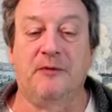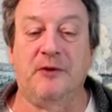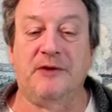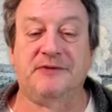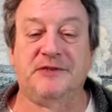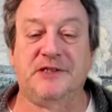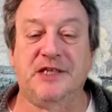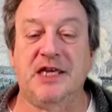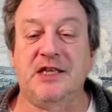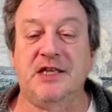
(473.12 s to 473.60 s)

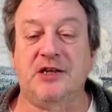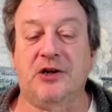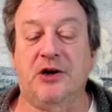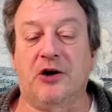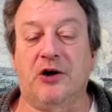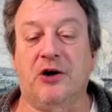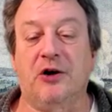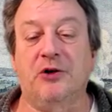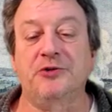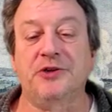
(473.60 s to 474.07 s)
We've seen
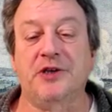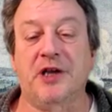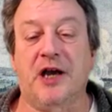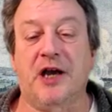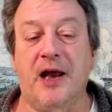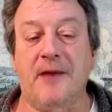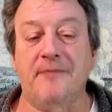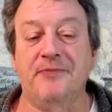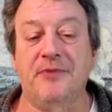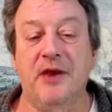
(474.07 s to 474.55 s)
in our own
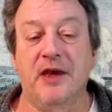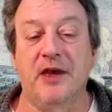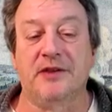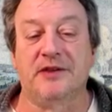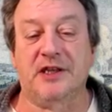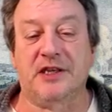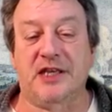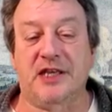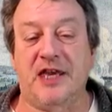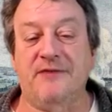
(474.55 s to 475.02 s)
time
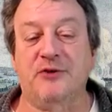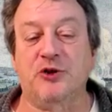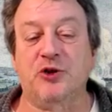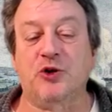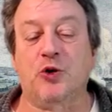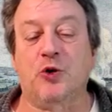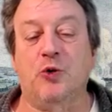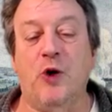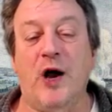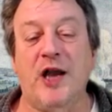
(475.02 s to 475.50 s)
that
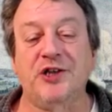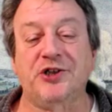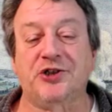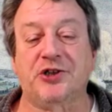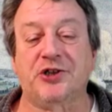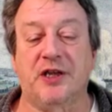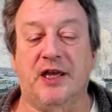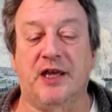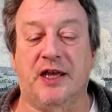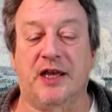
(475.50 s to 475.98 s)
even
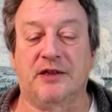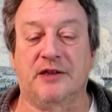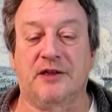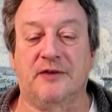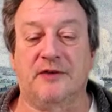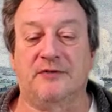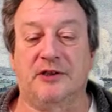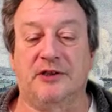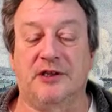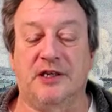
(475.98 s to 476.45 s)
questioning
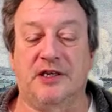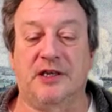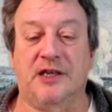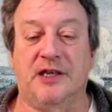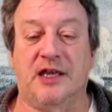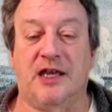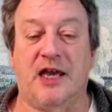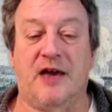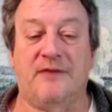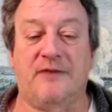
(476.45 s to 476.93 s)
the
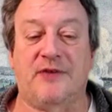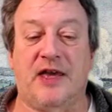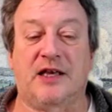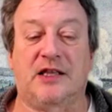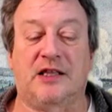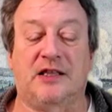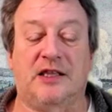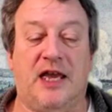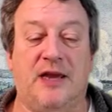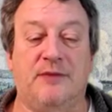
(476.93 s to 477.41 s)
validity of
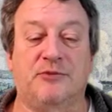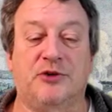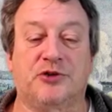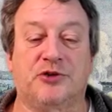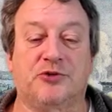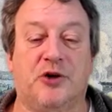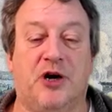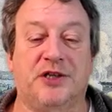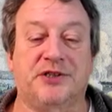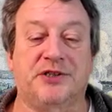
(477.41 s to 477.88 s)
a claimed
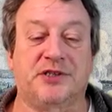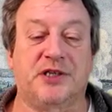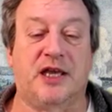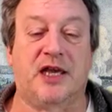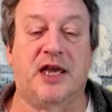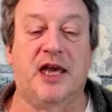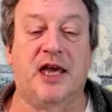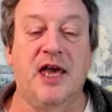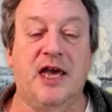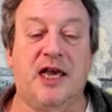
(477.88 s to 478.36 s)

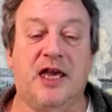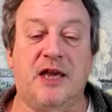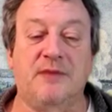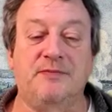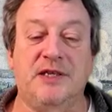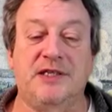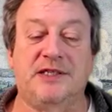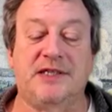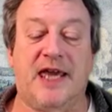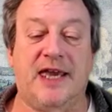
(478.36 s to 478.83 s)
atrocity
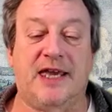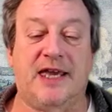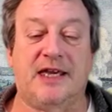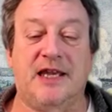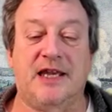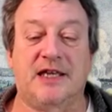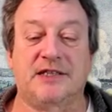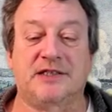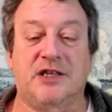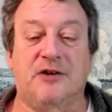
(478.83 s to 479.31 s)
can be
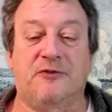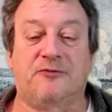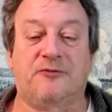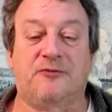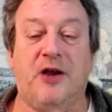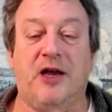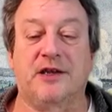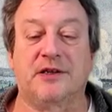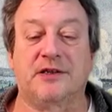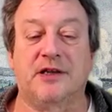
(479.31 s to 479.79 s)
taken as an
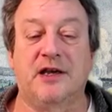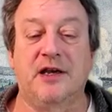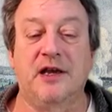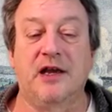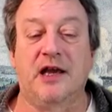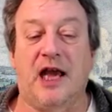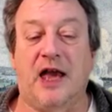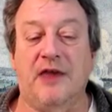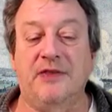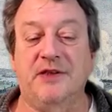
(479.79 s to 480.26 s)
affront,
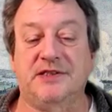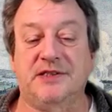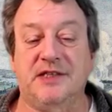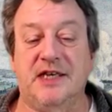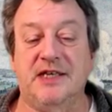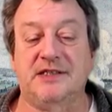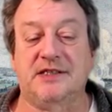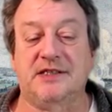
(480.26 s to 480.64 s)
and this